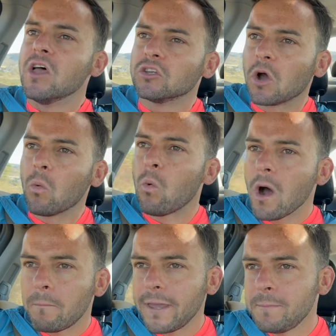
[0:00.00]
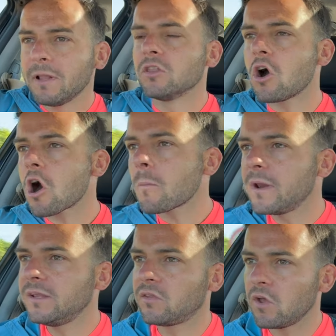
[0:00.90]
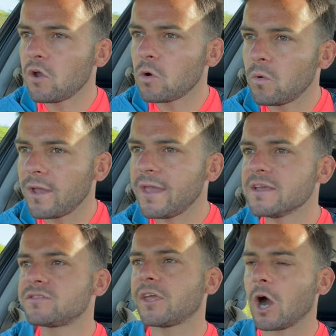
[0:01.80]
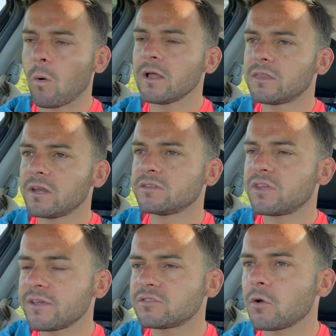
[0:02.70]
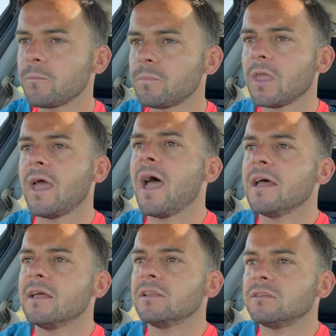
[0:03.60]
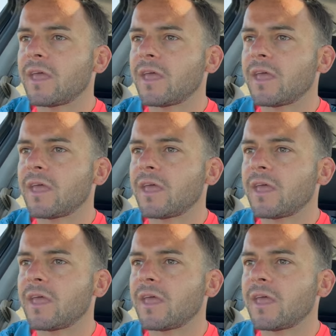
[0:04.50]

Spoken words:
So what people normally do is they go onto the system,